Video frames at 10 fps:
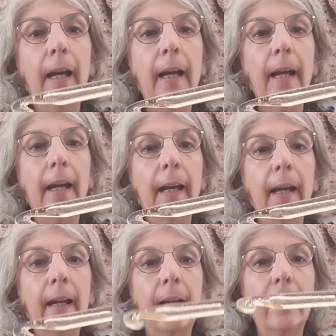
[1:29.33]

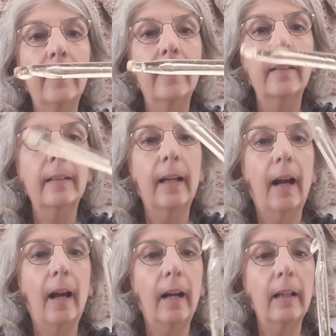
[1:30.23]
and
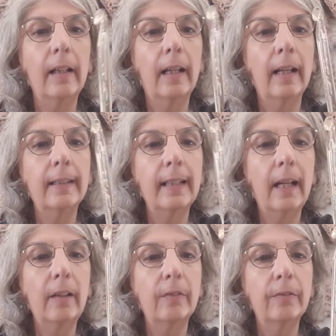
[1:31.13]
yeah, it has
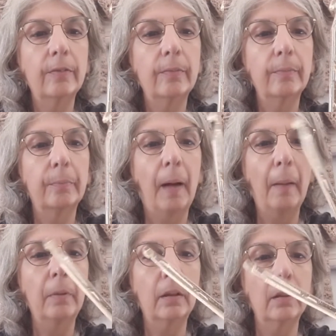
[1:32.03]
kind of
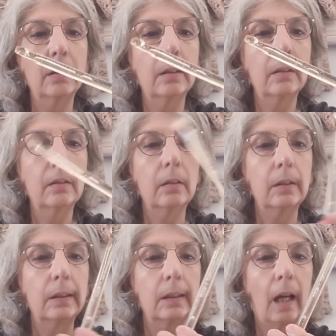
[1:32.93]
bubbles
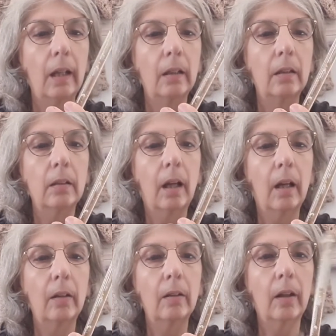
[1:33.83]
inside.
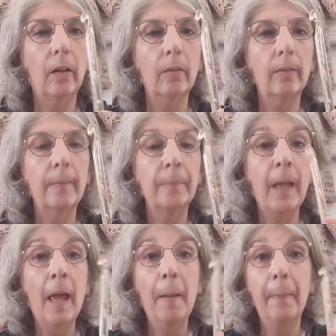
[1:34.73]
I don't know.
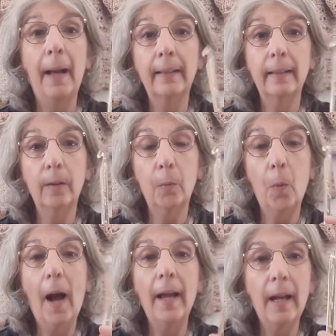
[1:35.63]
But
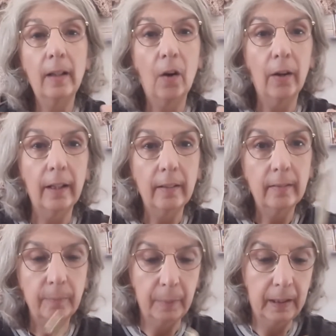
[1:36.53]
why I got it,
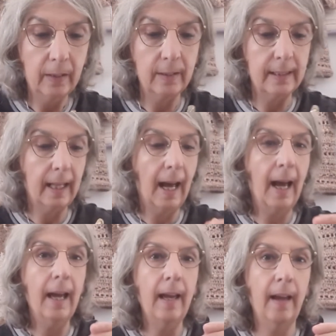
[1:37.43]
because
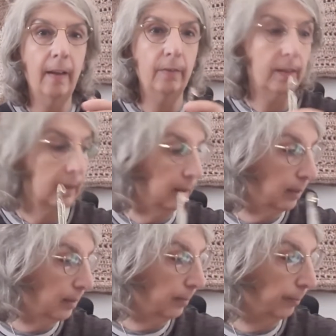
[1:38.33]
I have this
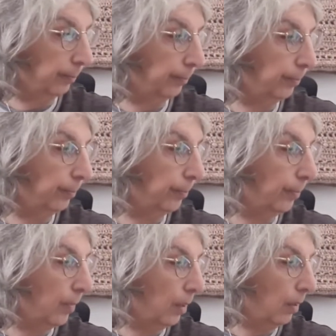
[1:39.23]

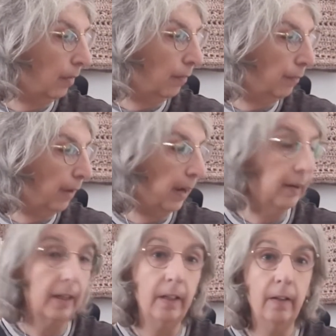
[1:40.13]

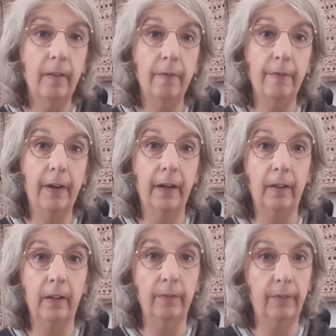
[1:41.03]
very,
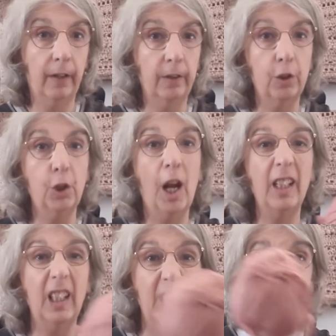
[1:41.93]
very, very
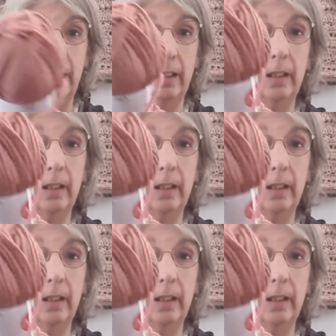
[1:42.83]
chunky